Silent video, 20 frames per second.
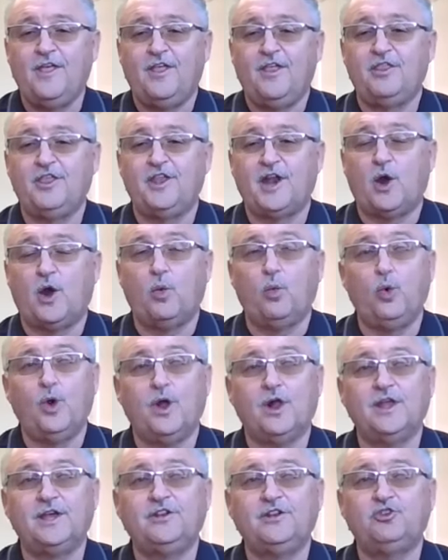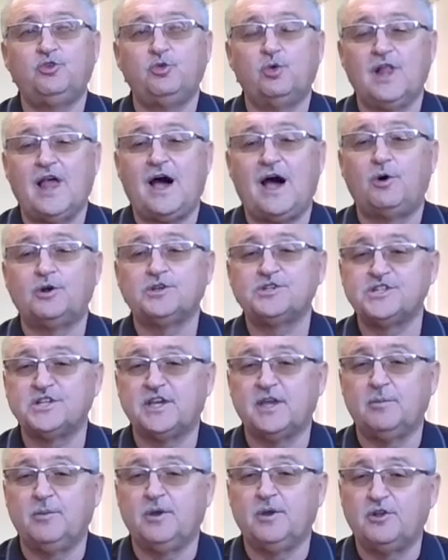that are willing to allow us to
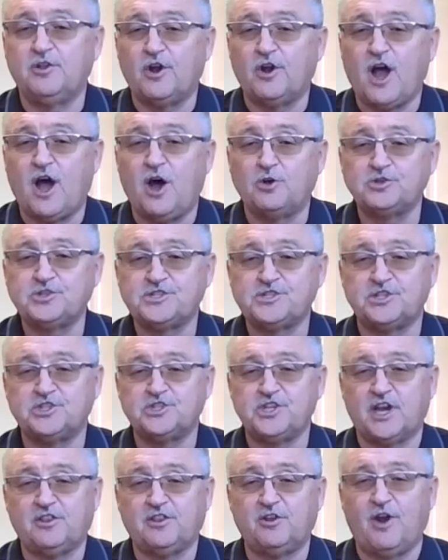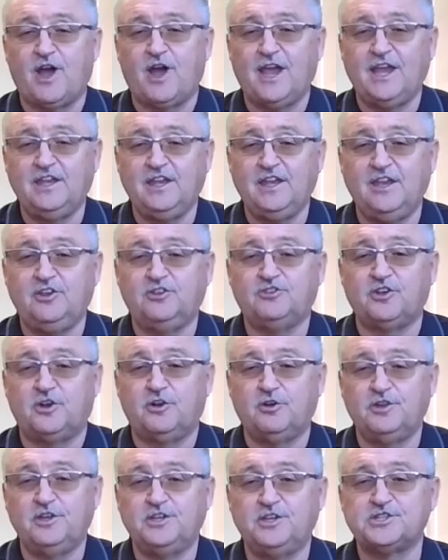come into their house to check their IDs under
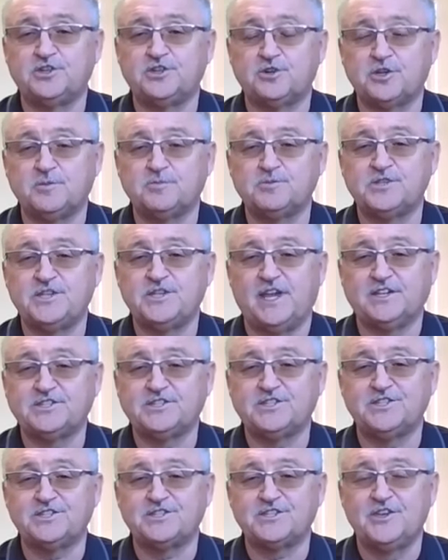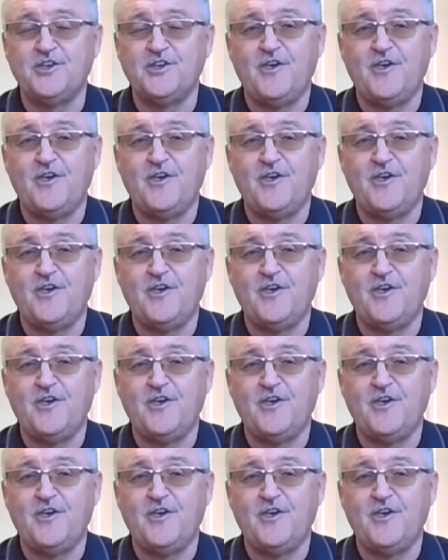these circumstances.